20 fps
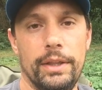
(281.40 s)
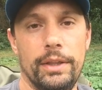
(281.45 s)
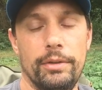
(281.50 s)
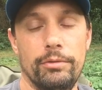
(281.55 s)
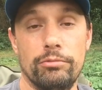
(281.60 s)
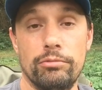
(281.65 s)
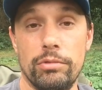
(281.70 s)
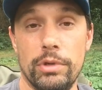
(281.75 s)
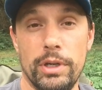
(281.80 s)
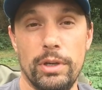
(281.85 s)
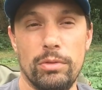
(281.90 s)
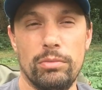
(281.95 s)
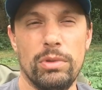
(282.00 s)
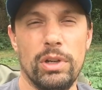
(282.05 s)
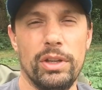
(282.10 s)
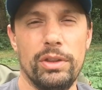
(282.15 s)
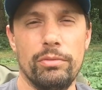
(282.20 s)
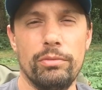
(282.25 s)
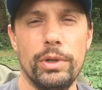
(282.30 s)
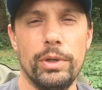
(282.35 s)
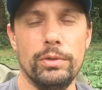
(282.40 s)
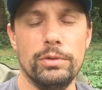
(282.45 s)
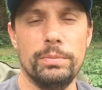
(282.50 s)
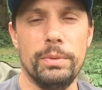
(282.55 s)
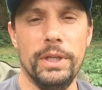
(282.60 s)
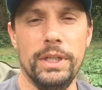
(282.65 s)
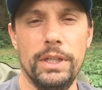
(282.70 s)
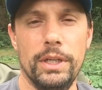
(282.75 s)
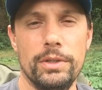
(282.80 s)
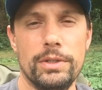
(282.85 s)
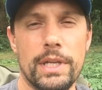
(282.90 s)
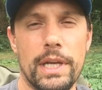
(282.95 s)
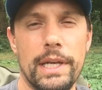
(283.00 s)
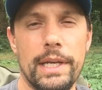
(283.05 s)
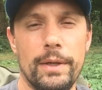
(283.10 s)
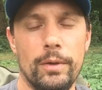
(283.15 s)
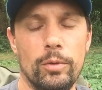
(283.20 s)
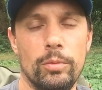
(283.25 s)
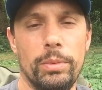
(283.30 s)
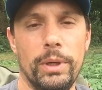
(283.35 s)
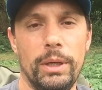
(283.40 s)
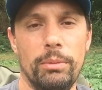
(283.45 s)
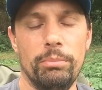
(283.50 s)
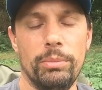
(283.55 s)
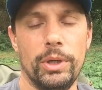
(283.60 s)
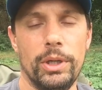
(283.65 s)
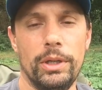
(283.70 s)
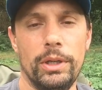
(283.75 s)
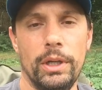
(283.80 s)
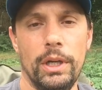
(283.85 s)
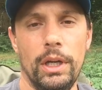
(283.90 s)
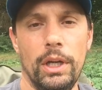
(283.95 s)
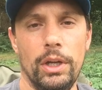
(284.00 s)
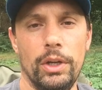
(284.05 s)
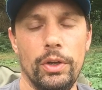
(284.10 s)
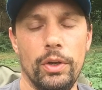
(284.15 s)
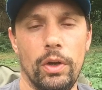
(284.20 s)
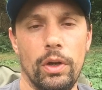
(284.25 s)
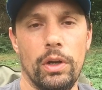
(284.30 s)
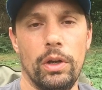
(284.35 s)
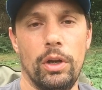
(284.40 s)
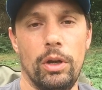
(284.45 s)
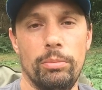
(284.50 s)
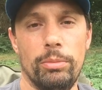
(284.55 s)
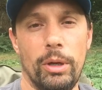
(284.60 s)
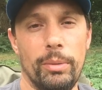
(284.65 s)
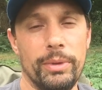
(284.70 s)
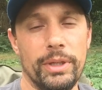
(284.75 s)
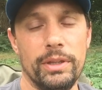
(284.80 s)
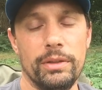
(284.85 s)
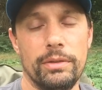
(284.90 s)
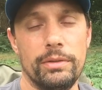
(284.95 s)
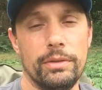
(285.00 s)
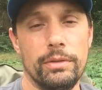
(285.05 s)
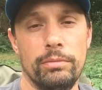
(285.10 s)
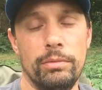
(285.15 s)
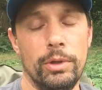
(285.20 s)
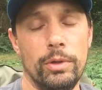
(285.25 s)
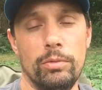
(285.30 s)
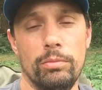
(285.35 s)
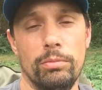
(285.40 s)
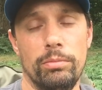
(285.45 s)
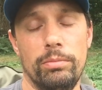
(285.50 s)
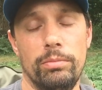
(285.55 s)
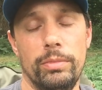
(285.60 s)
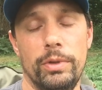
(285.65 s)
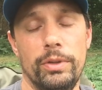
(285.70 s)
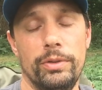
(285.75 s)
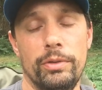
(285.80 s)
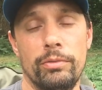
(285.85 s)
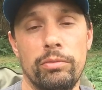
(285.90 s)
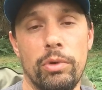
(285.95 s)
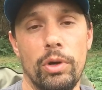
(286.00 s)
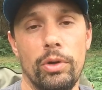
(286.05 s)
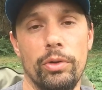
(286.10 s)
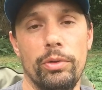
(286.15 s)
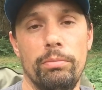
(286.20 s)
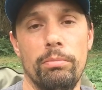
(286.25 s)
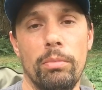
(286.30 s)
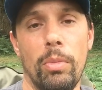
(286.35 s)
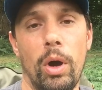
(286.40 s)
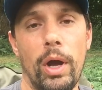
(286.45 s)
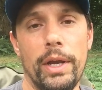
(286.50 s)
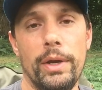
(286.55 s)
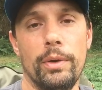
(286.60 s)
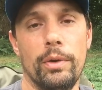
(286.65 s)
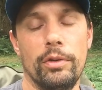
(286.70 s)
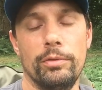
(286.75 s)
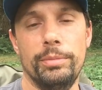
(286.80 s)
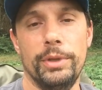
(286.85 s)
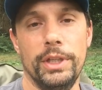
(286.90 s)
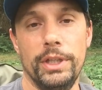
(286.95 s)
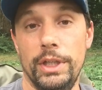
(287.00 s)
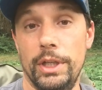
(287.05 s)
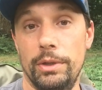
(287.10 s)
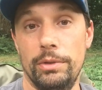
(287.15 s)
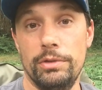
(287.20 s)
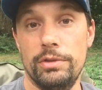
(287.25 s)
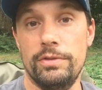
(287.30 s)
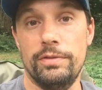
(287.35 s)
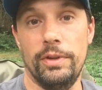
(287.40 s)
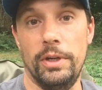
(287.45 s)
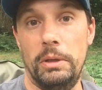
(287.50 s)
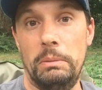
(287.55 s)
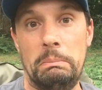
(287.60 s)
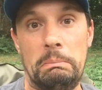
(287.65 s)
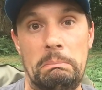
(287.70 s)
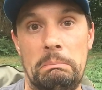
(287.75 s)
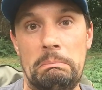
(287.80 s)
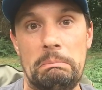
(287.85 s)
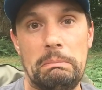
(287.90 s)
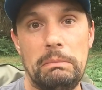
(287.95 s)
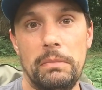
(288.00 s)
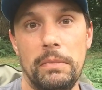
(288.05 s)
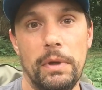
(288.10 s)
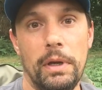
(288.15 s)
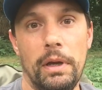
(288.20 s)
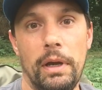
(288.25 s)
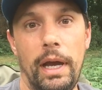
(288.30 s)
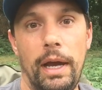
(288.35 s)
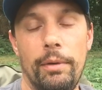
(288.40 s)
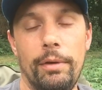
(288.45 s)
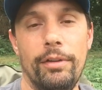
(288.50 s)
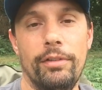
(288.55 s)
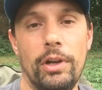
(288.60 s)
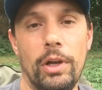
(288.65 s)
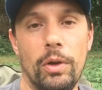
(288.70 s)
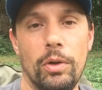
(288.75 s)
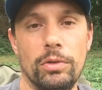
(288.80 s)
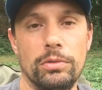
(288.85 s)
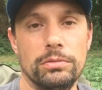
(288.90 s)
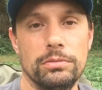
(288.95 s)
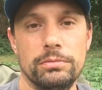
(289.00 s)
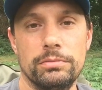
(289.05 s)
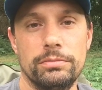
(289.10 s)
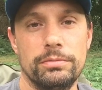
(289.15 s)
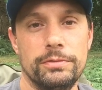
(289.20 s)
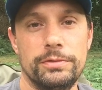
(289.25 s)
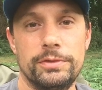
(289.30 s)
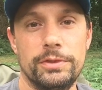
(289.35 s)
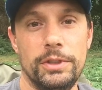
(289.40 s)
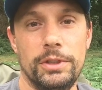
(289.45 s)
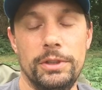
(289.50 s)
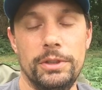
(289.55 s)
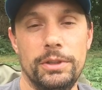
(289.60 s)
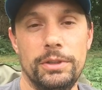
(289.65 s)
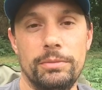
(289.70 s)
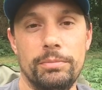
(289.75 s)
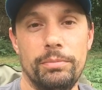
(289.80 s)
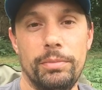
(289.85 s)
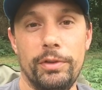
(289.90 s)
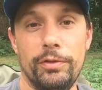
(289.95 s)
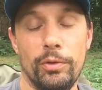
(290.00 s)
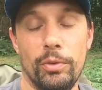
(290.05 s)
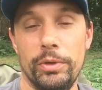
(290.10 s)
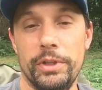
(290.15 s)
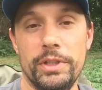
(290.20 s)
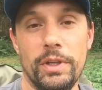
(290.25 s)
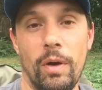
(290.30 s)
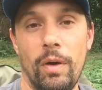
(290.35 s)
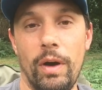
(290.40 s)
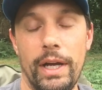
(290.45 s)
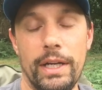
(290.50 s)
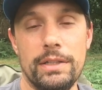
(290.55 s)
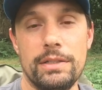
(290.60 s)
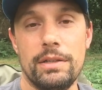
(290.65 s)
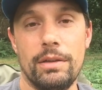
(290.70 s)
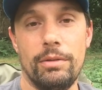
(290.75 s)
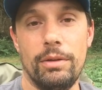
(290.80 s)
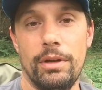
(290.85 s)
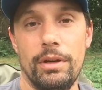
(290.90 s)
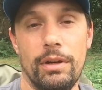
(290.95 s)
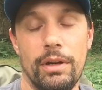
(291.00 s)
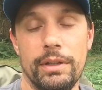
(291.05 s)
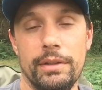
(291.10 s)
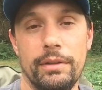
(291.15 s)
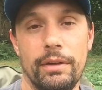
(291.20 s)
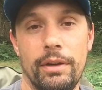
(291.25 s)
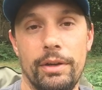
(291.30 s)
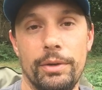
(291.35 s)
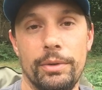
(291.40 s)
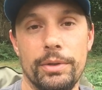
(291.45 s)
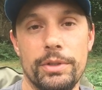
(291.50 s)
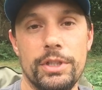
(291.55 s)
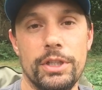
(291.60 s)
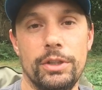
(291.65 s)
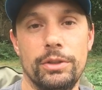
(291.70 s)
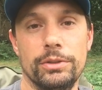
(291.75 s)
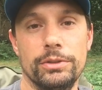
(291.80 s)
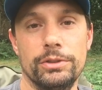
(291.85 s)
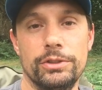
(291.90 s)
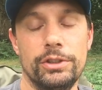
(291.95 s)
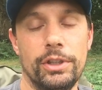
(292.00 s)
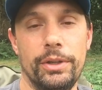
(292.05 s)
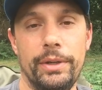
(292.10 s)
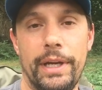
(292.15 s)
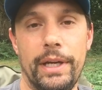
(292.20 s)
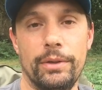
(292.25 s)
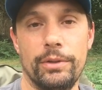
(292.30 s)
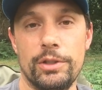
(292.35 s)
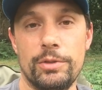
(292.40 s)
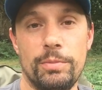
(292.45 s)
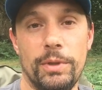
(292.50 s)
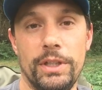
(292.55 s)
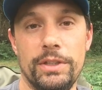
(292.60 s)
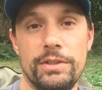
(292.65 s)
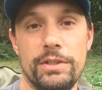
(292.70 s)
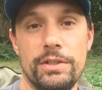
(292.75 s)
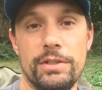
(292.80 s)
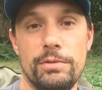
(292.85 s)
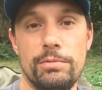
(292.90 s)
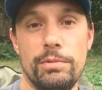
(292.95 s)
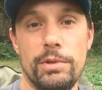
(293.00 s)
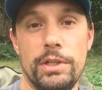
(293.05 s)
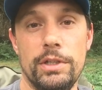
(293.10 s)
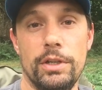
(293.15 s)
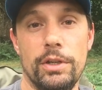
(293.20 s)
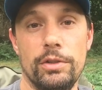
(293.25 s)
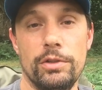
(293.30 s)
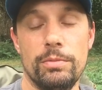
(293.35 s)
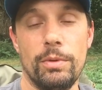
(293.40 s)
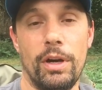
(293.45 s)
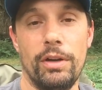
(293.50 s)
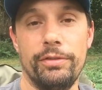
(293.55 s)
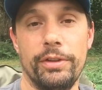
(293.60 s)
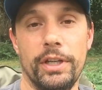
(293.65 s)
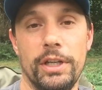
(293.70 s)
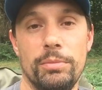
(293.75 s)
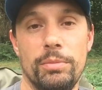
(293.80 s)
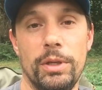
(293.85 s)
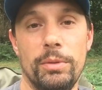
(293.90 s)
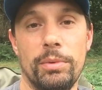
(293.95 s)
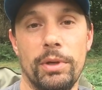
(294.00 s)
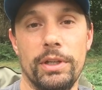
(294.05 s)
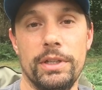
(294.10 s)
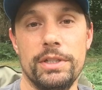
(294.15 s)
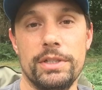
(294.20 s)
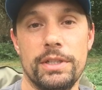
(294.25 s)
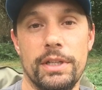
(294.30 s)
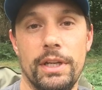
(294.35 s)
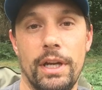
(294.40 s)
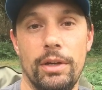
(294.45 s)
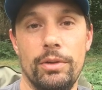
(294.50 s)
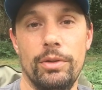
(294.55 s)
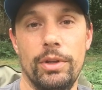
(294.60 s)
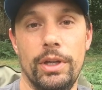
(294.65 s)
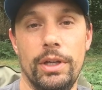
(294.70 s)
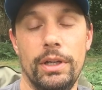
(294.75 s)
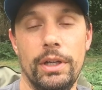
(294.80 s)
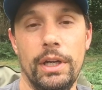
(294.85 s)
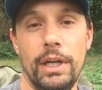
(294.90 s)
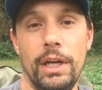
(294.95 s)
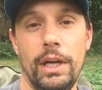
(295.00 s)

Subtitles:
the reel, well, the reel's been used a little bit, but not a lot. But I mean, the rod might not have been used for however long before he died, so I honestly couldn't tell you how long it's been since it's been used, but I think he'd be pleased to know that